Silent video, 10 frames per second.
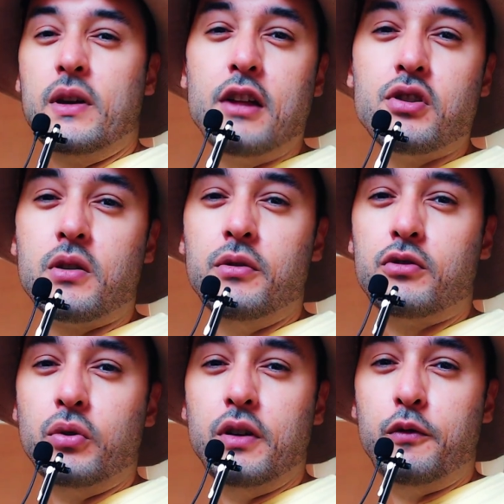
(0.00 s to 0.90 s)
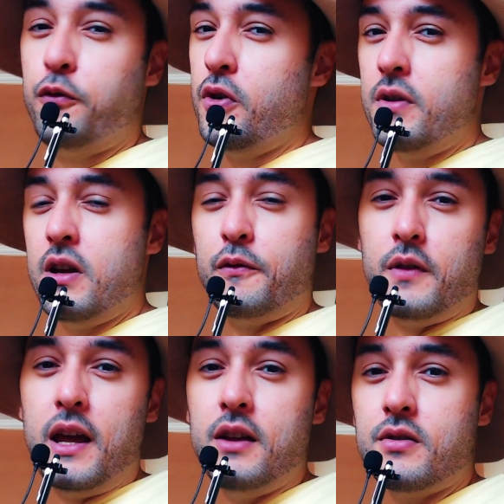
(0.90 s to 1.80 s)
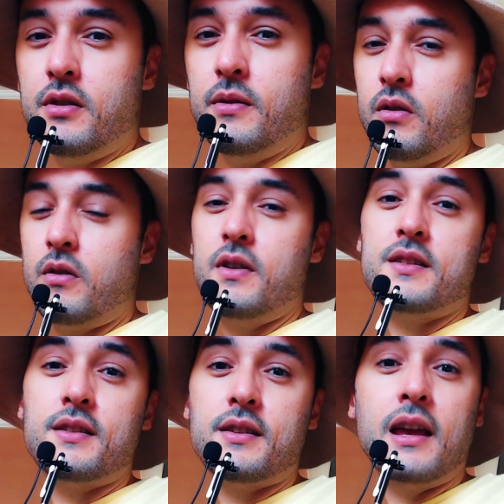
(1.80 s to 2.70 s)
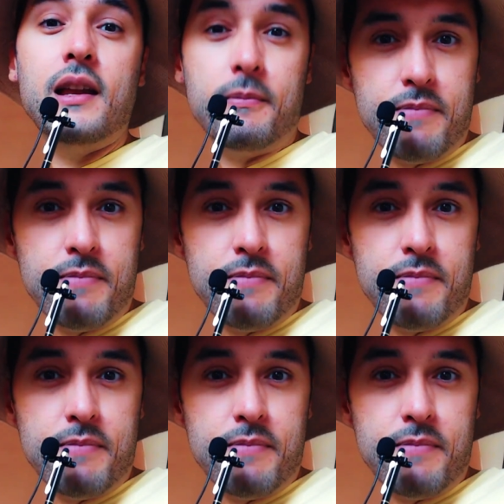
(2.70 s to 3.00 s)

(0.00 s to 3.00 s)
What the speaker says: get to control the fury of nature or its healing